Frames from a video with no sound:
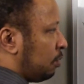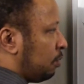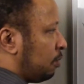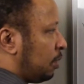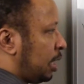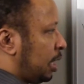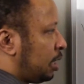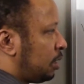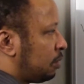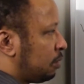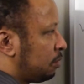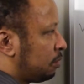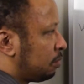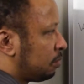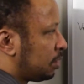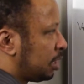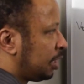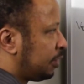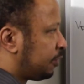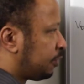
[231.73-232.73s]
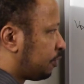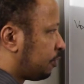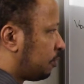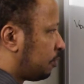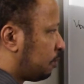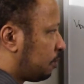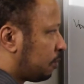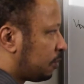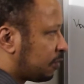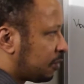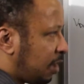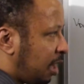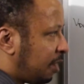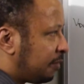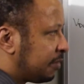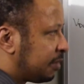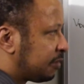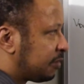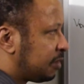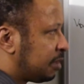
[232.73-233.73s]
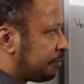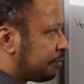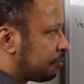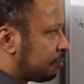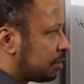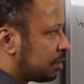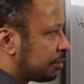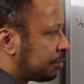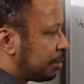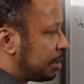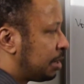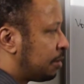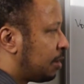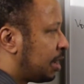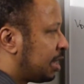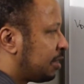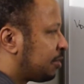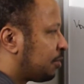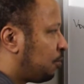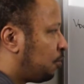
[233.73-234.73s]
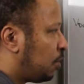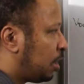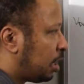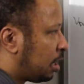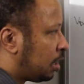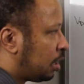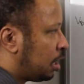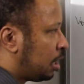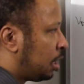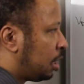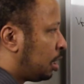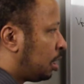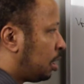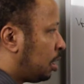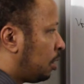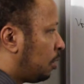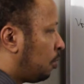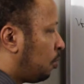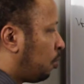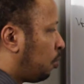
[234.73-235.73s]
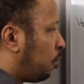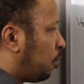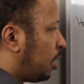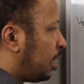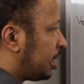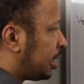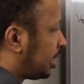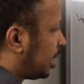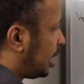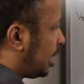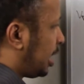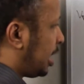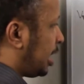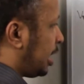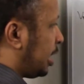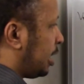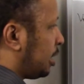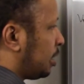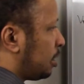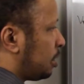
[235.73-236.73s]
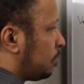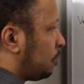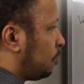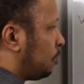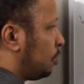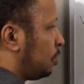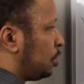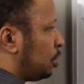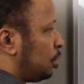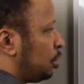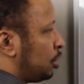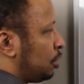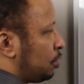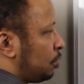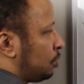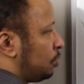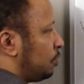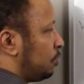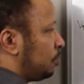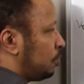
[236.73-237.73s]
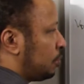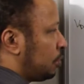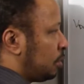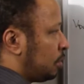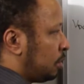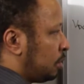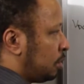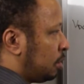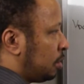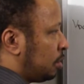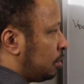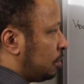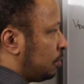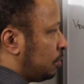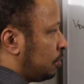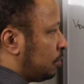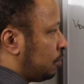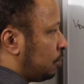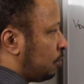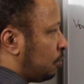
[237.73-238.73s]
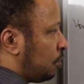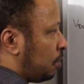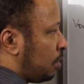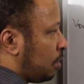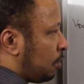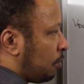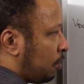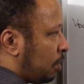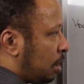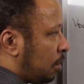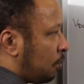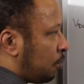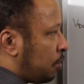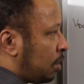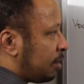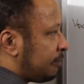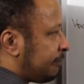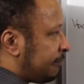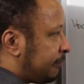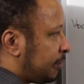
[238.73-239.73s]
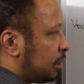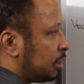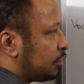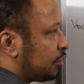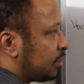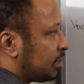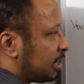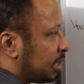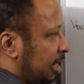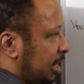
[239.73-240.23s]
well, let's solve this differential equation. Well, what can I do, or what function